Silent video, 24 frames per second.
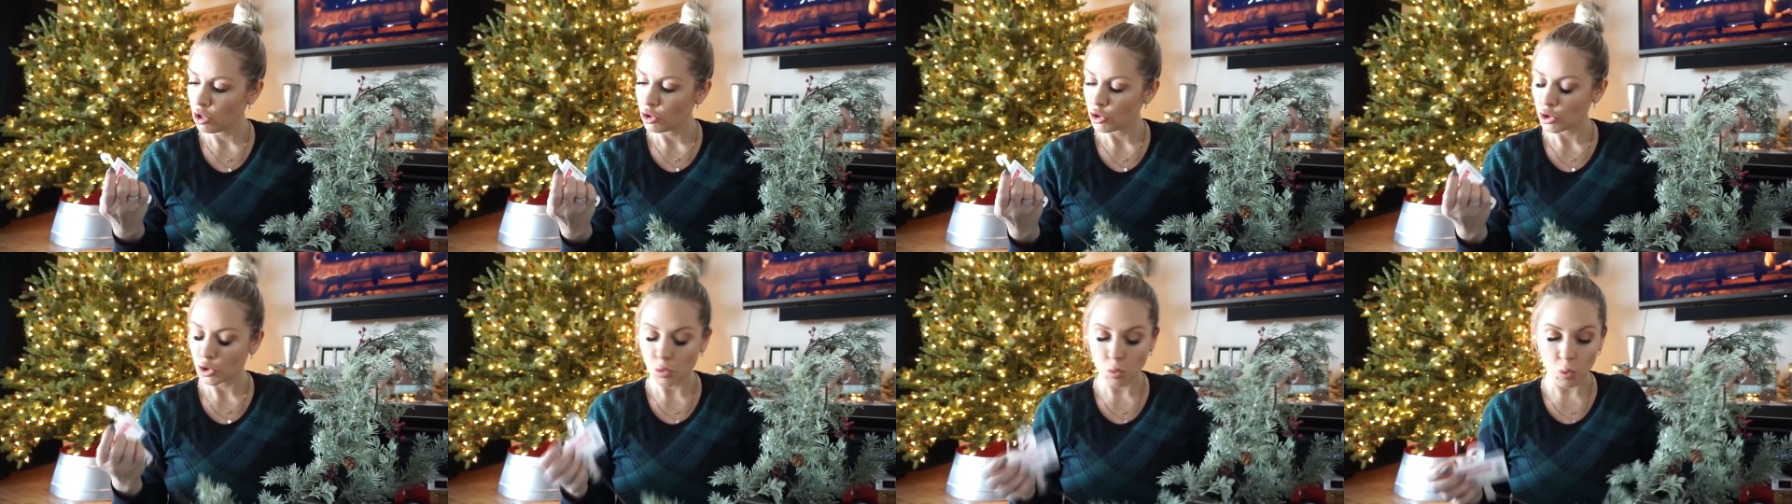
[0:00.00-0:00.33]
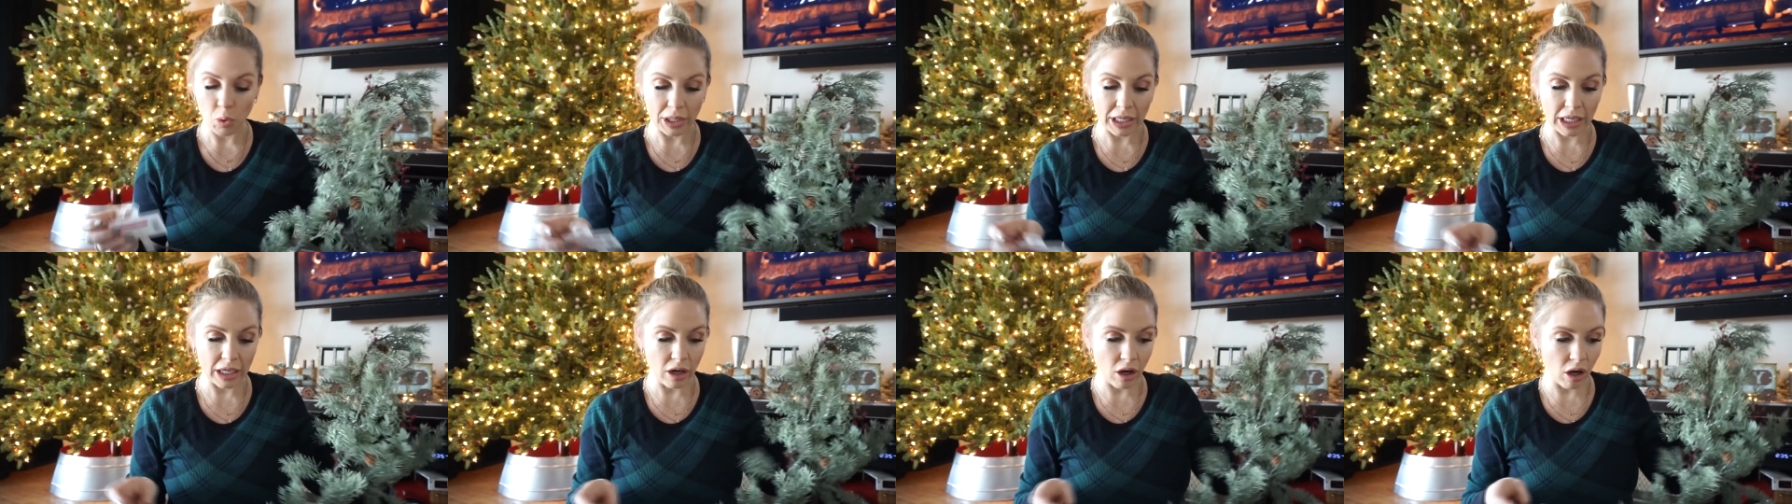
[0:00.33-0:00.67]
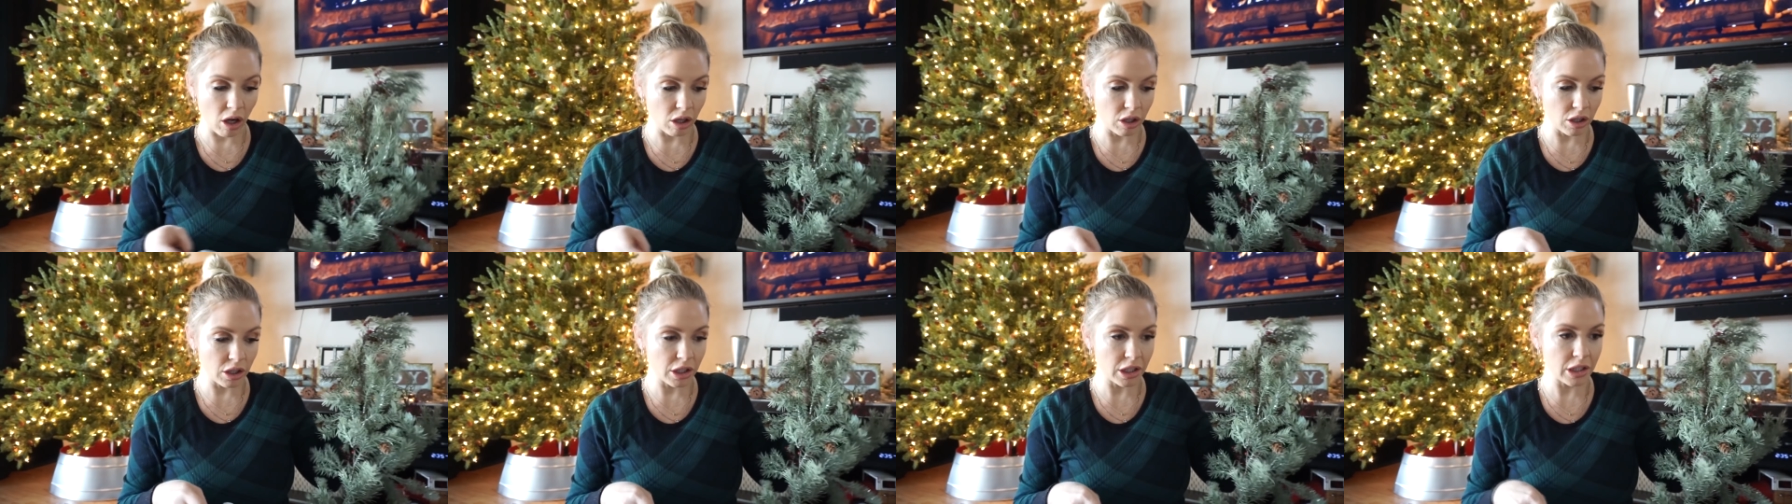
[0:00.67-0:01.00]

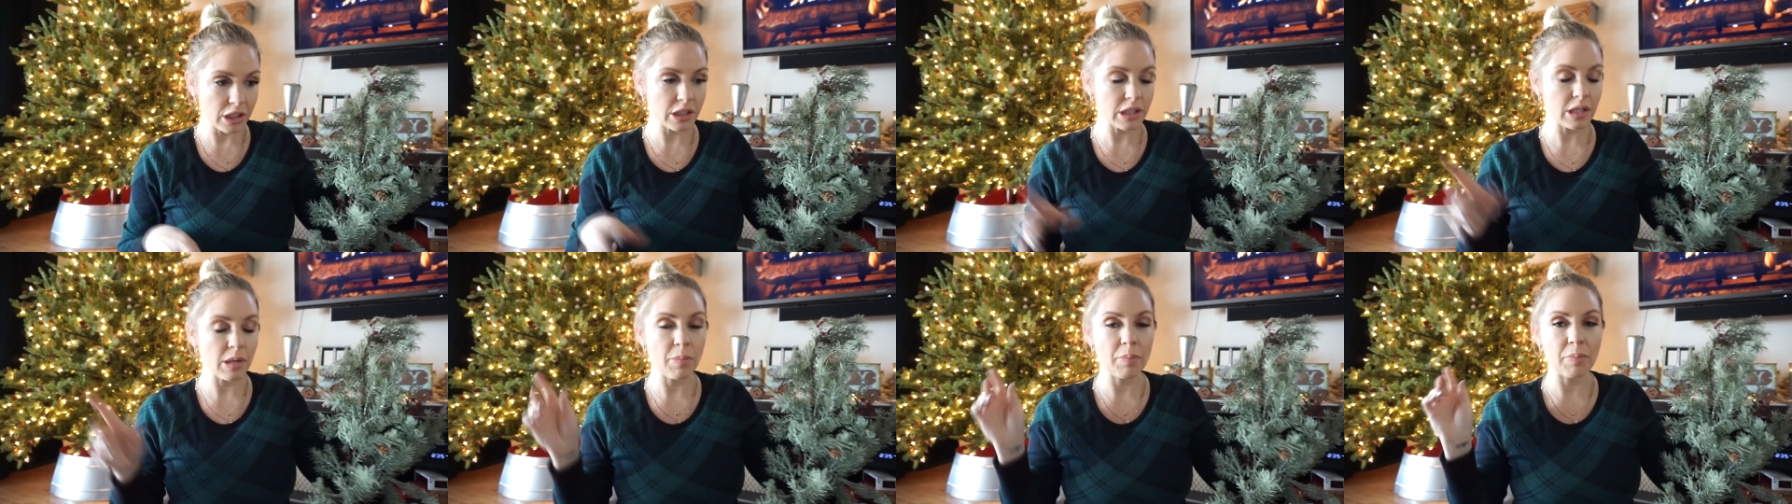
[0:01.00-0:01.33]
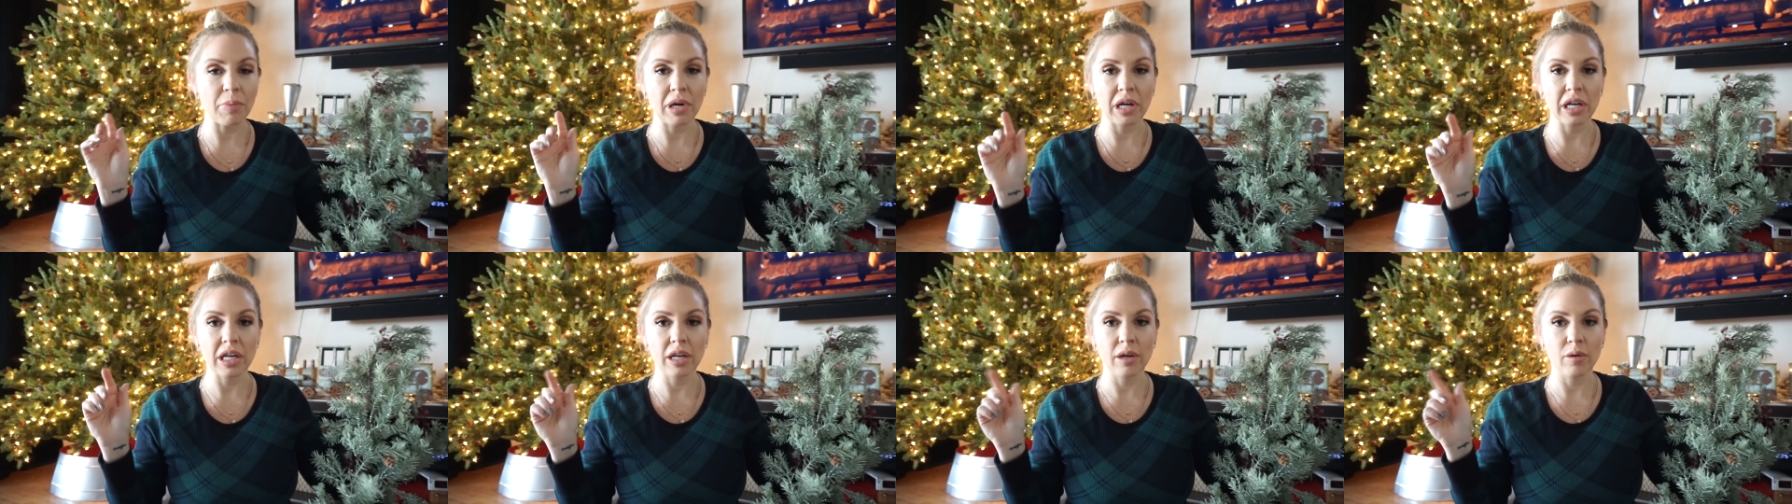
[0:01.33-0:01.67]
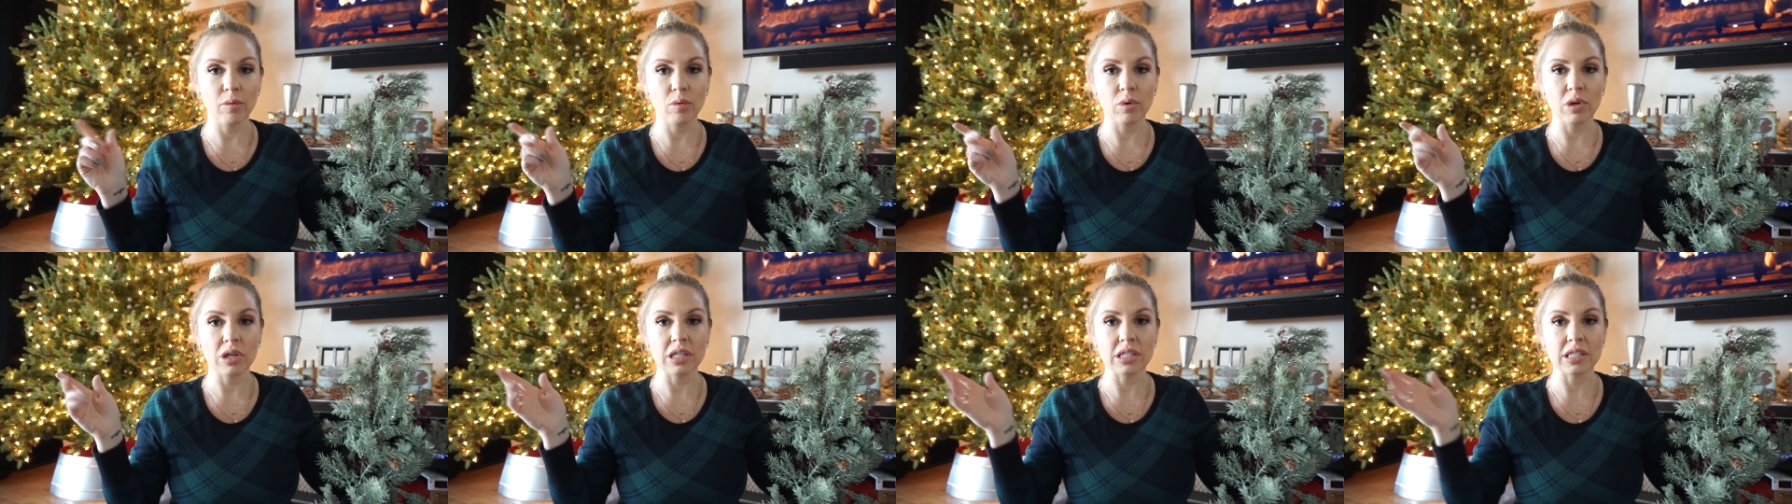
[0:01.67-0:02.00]
$20, but
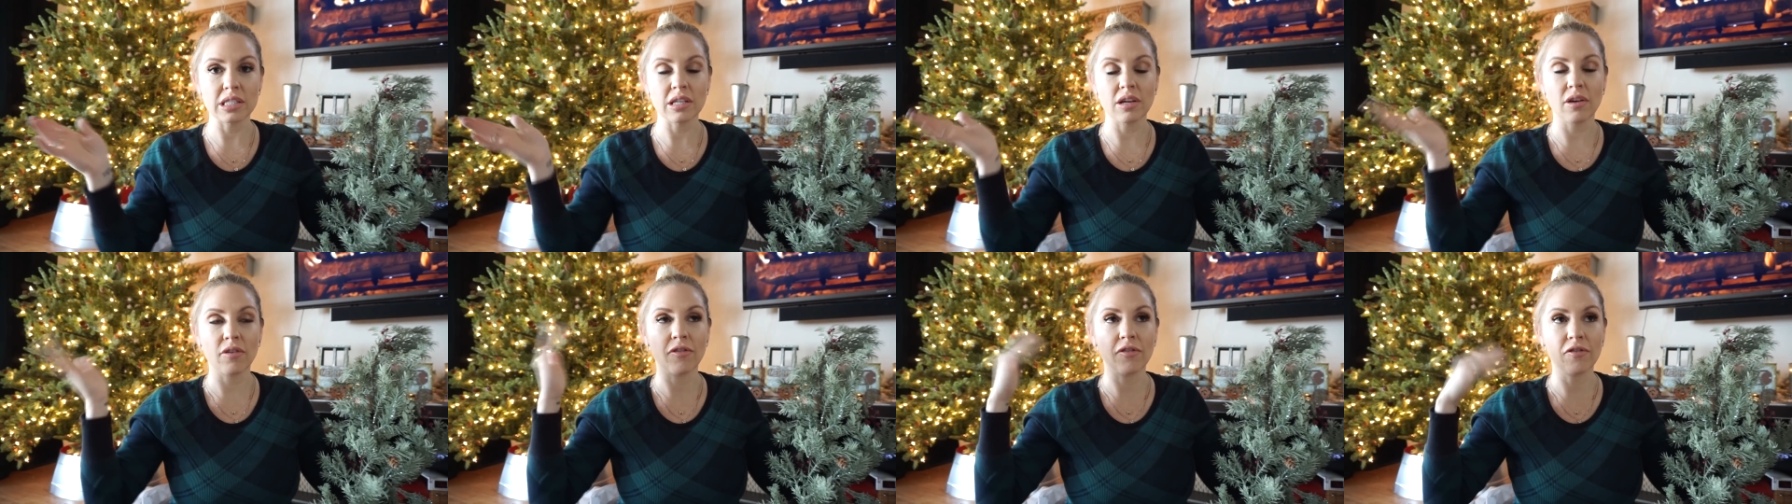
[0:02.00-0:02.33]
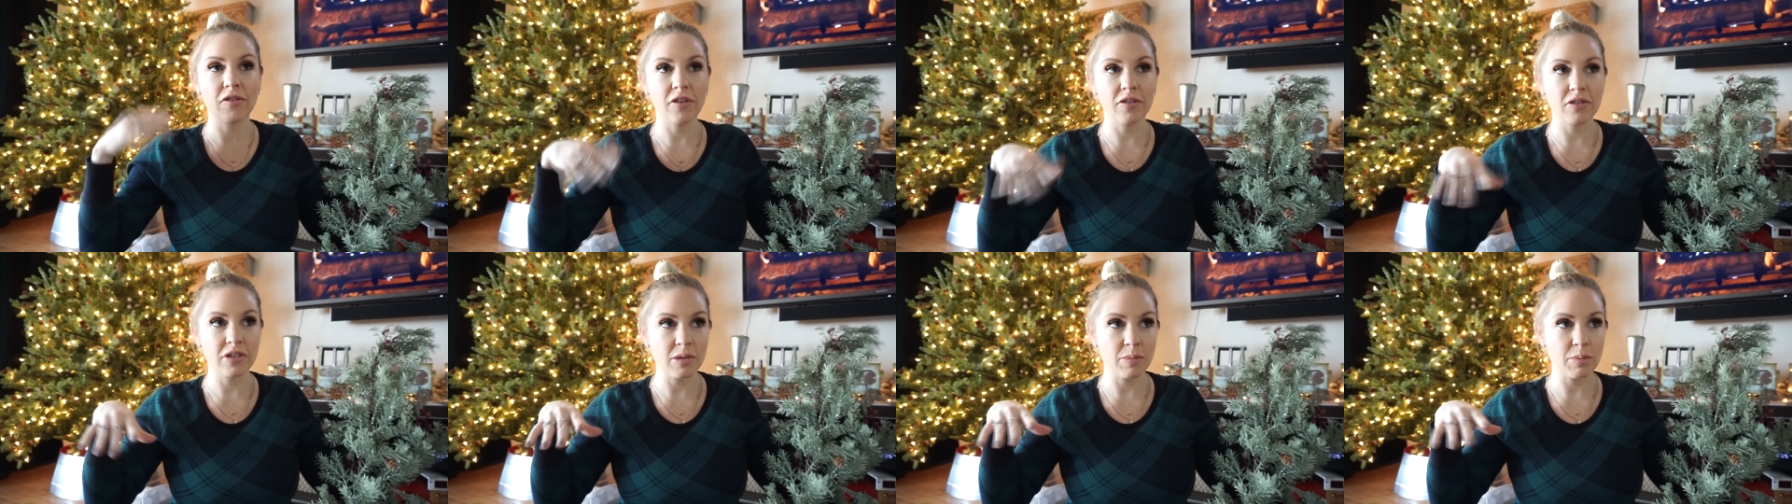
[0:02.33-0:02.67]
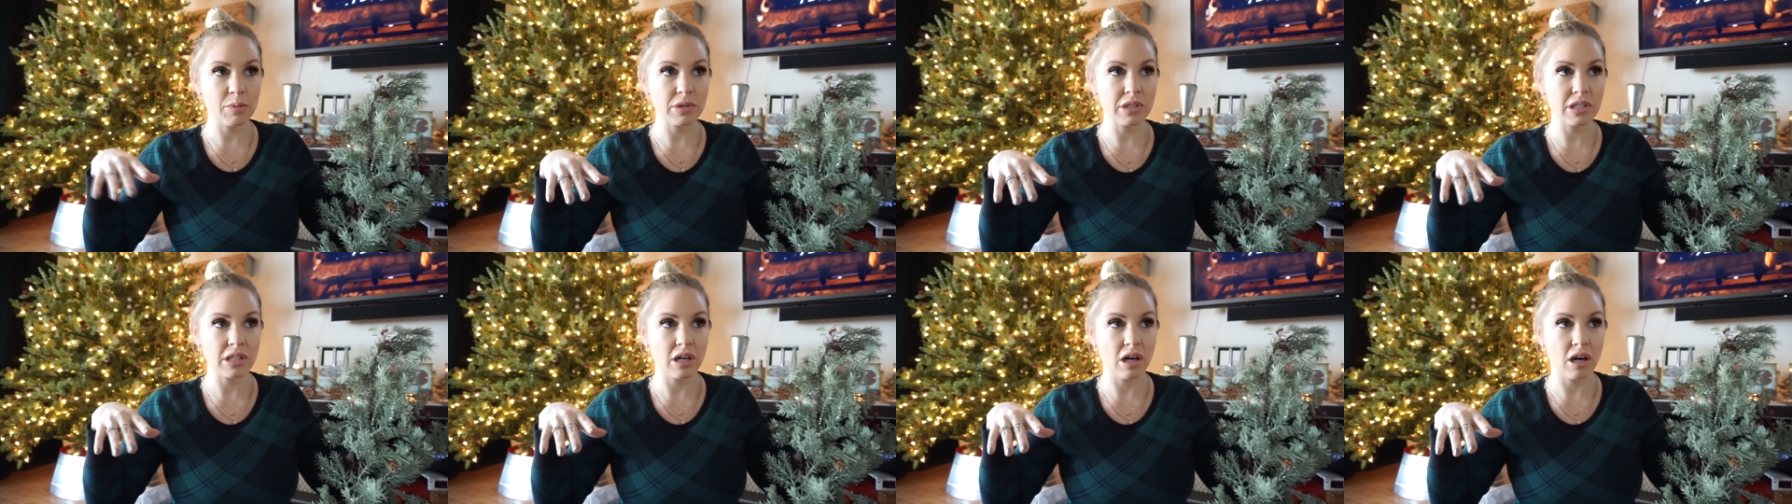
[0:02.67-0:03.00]
it was
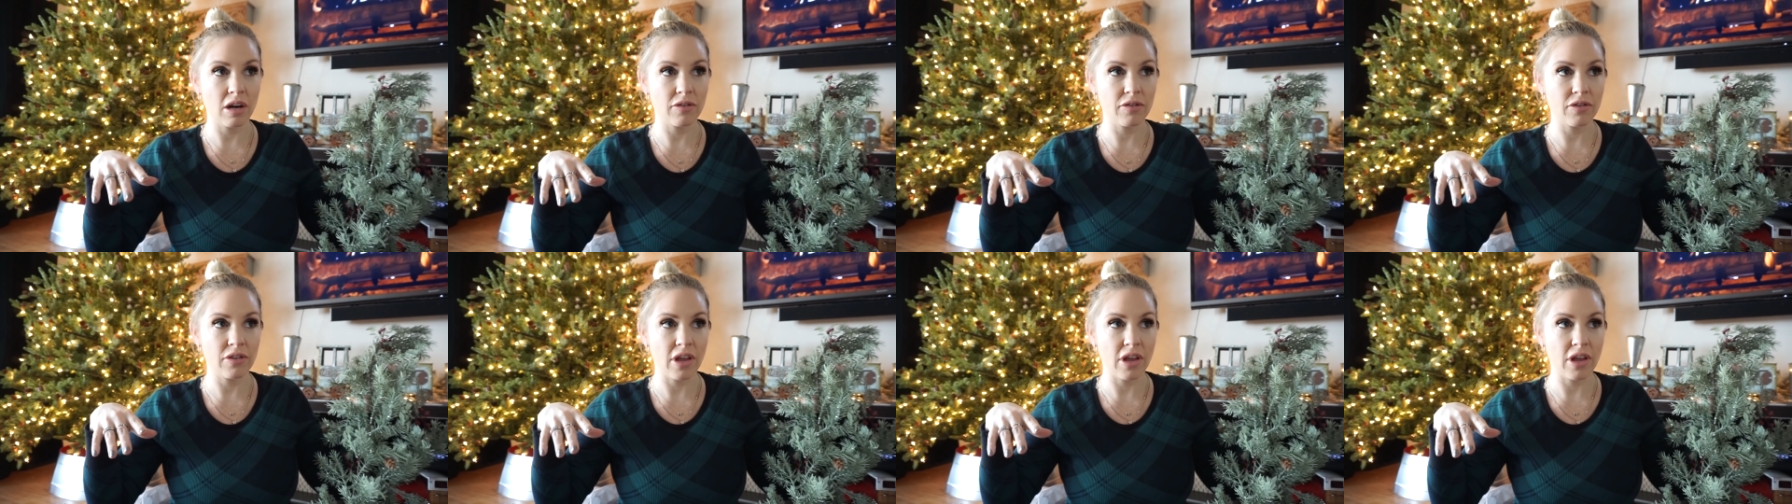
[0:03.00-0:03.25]
50% off